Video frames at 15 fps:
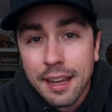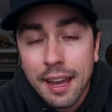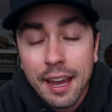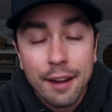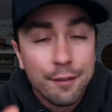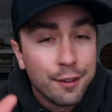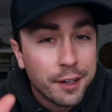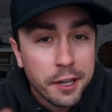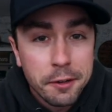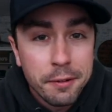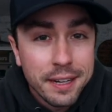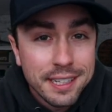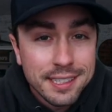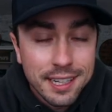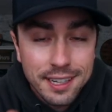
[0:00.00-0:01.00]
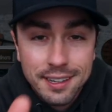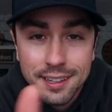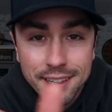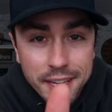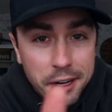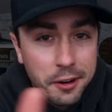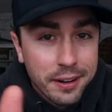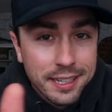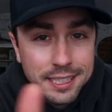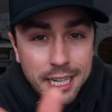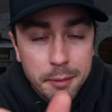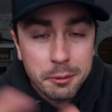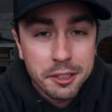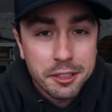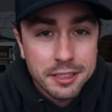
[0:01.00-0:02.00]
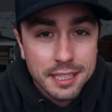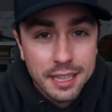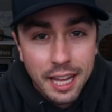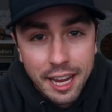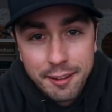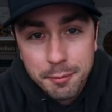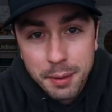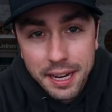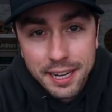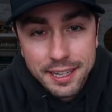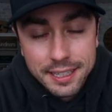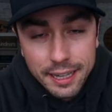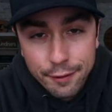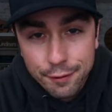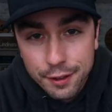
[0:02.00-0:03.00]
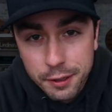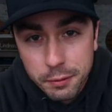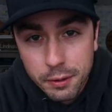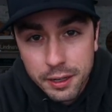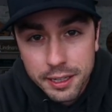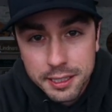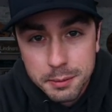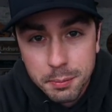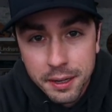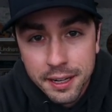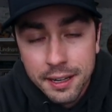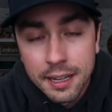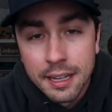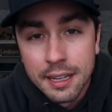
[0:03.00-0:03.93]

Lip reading: and for good reason, you know, anytime you're using live bait, it definitely works, but